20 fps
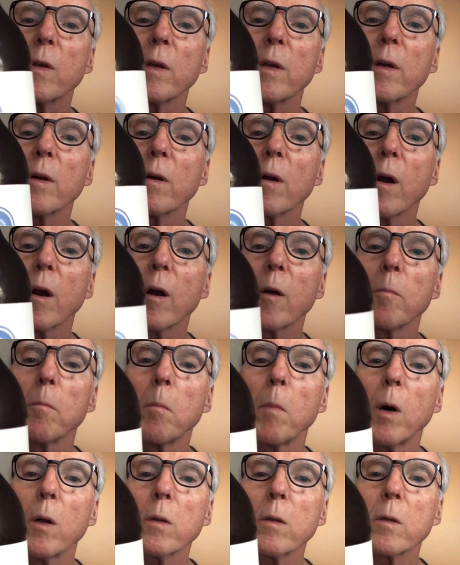here are
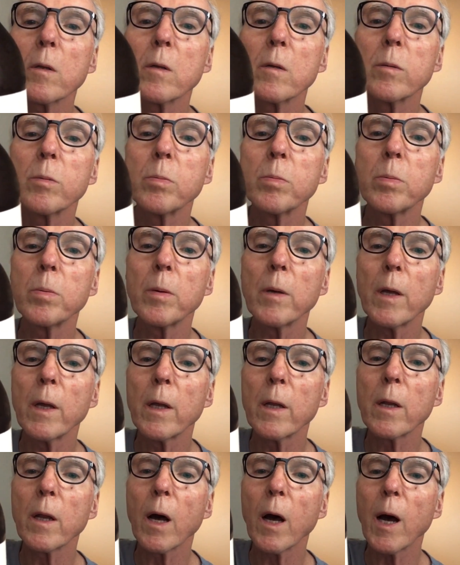malt
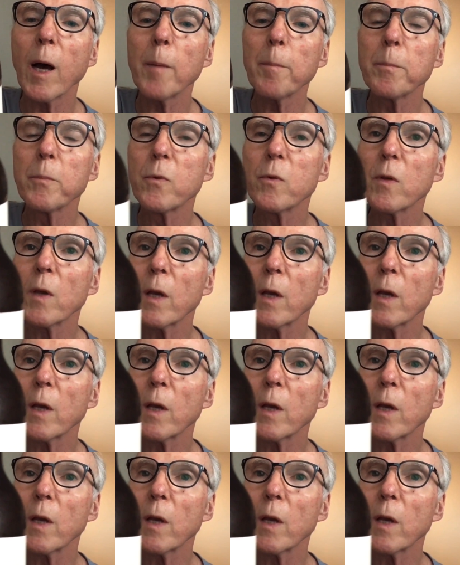and hops